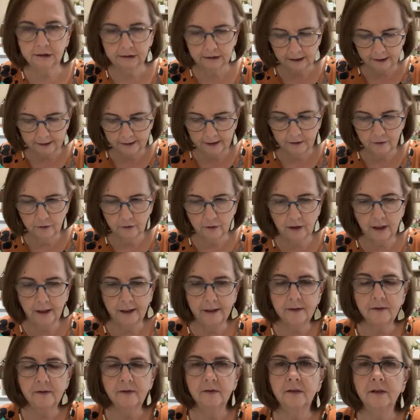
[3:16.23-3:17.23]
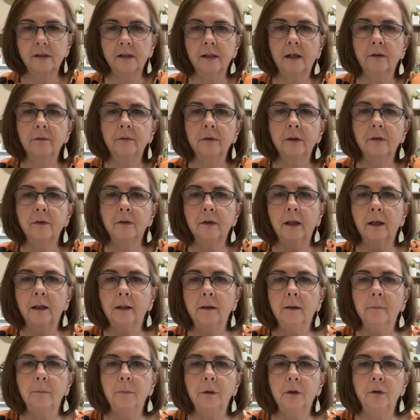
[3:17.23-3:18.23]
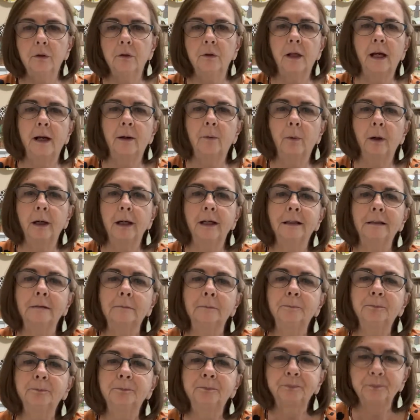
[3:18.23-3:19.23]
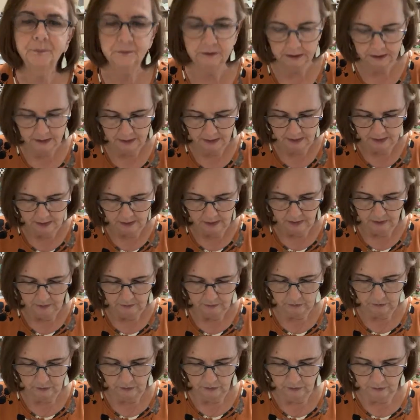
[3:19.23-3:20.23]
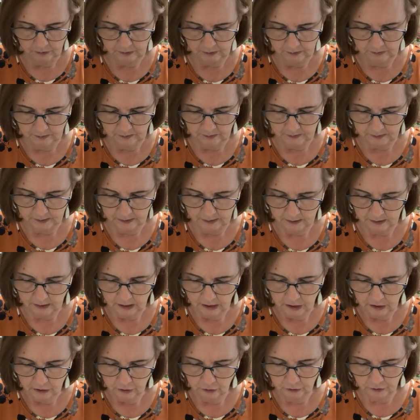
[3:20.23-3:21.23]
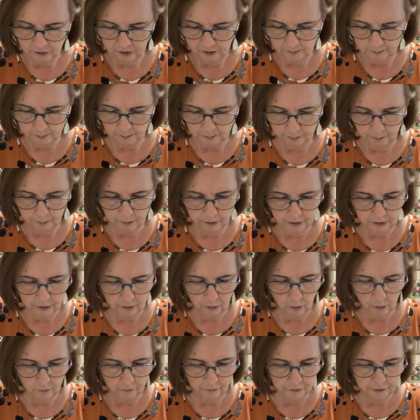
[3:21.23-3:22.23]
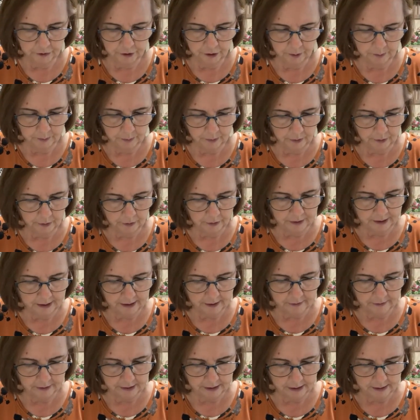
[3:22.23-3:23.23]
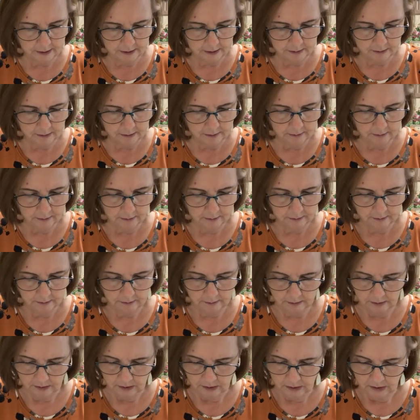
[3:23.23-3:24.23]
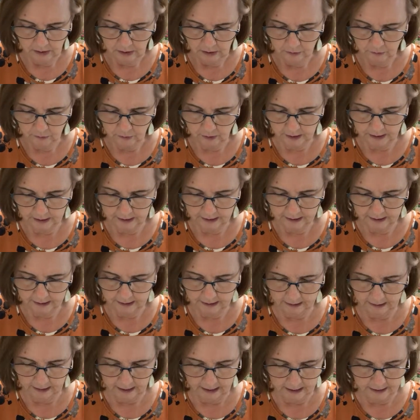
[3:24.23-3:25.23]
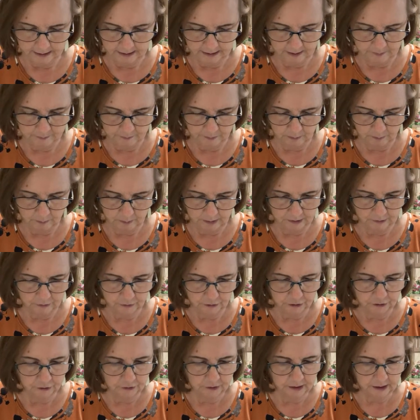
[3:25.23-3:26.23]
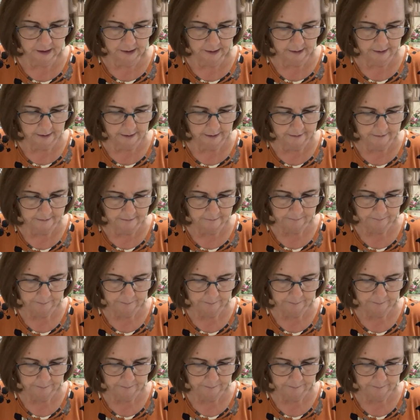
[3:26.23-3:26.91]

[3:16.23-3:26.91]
Now, can you guys see everything? Let me do that way so you can see. You just put it over your bird area. Try to get it lined up the best you can.